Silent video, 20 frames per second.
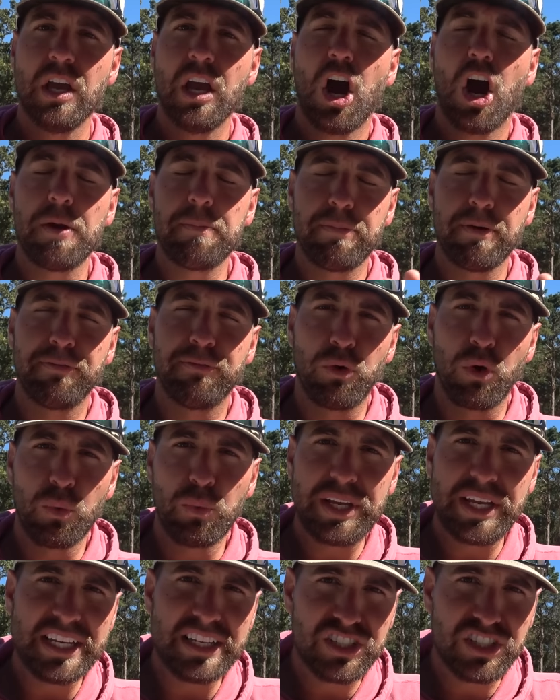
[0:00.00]
All right, before
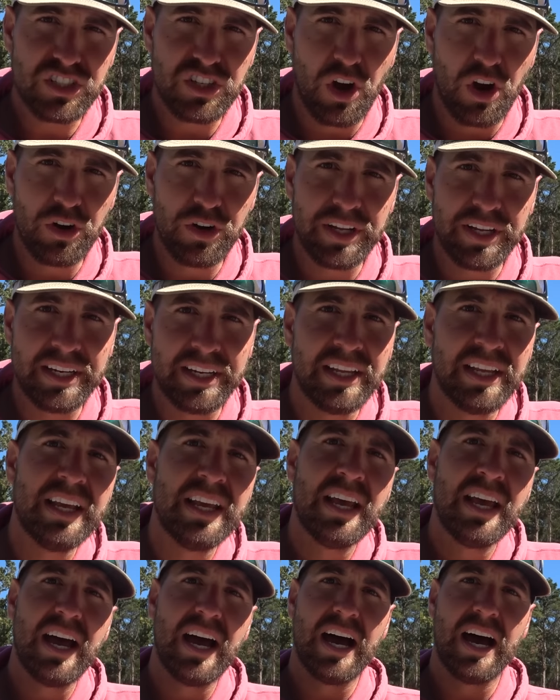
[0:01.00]
we get started,
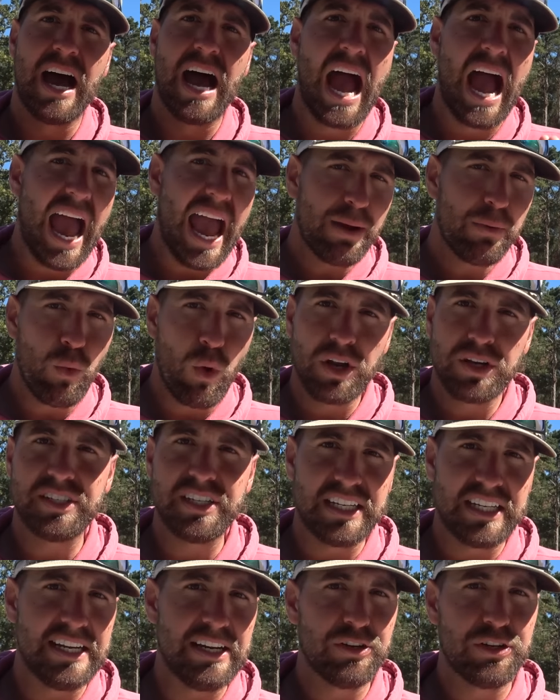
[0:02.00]
uh, I want
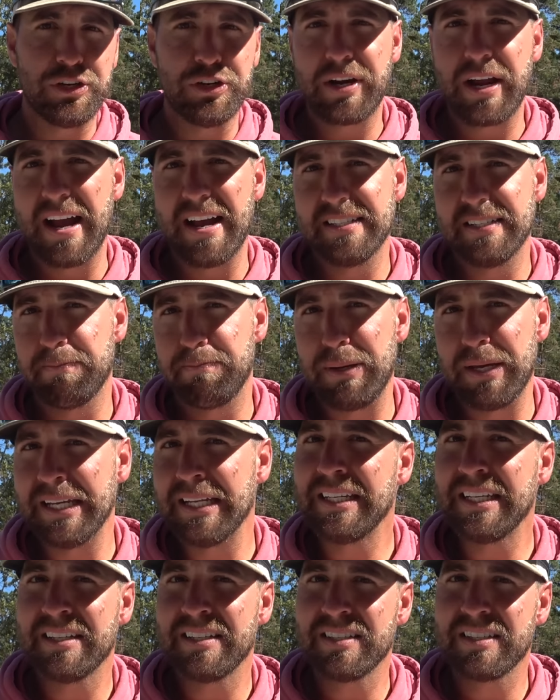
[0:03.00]
to hear your guys'
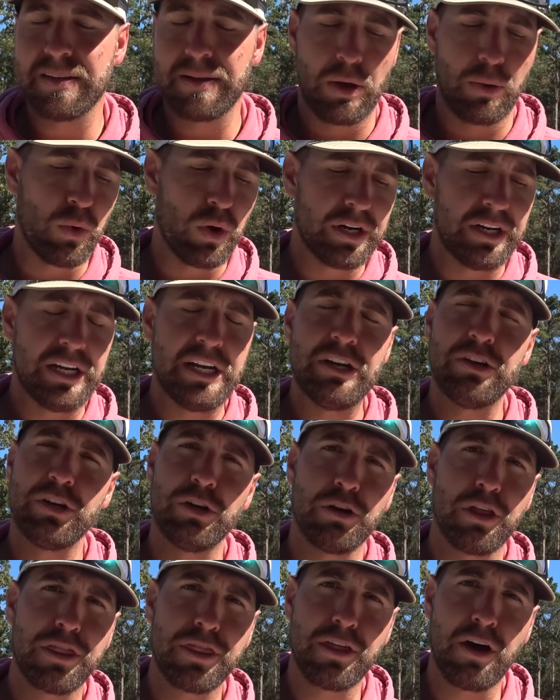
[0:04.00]
opinions. I want to hear
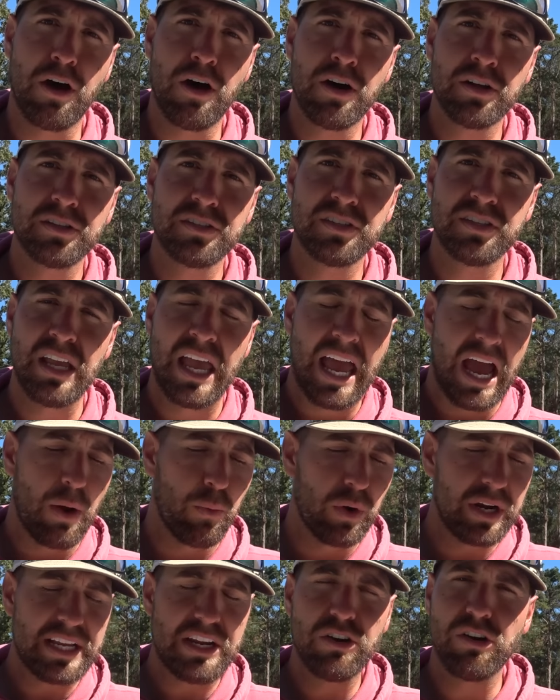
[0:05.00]
your thoughts. I
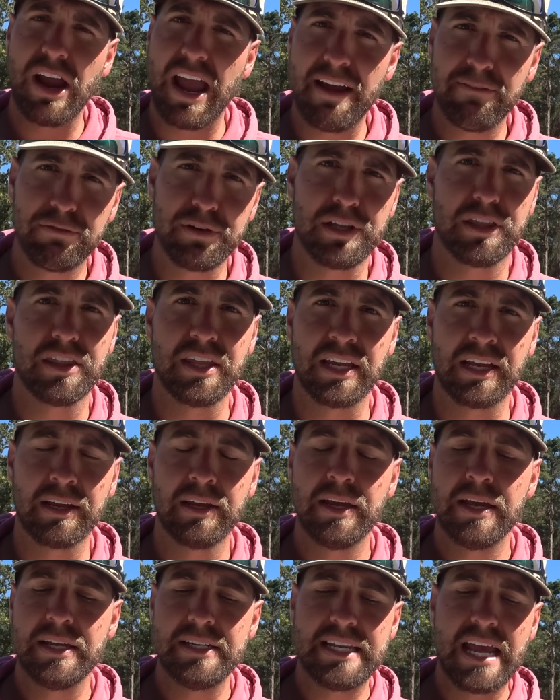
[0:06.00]
want to hear everything
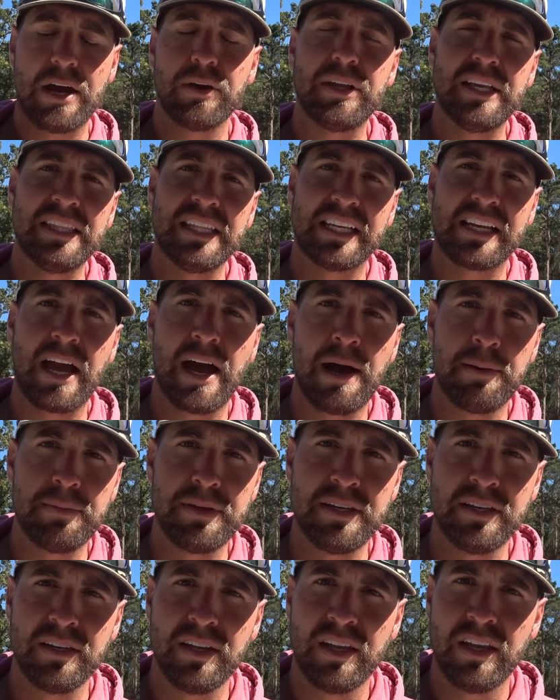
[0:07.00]
down in the
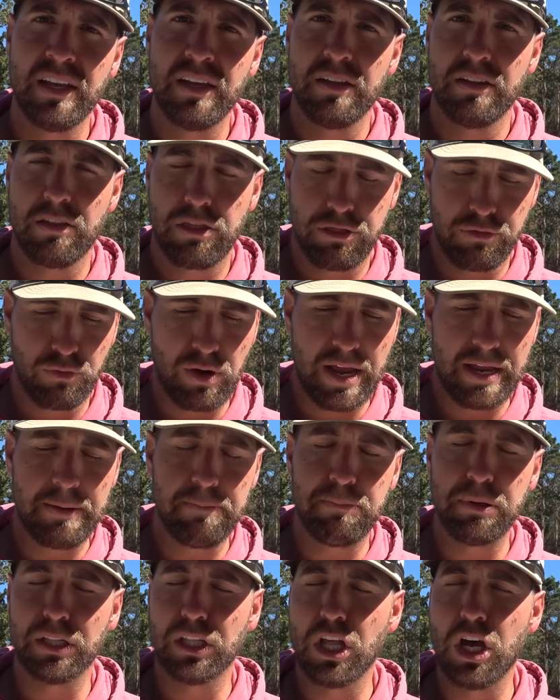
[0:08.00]
comment
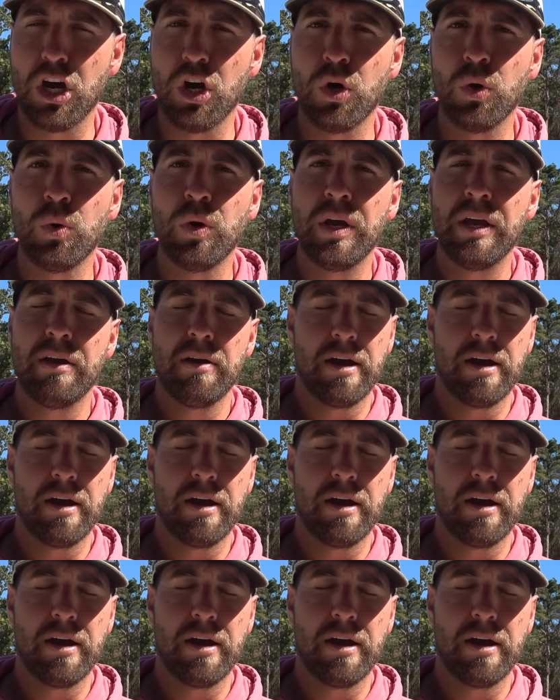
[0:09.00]
thread below.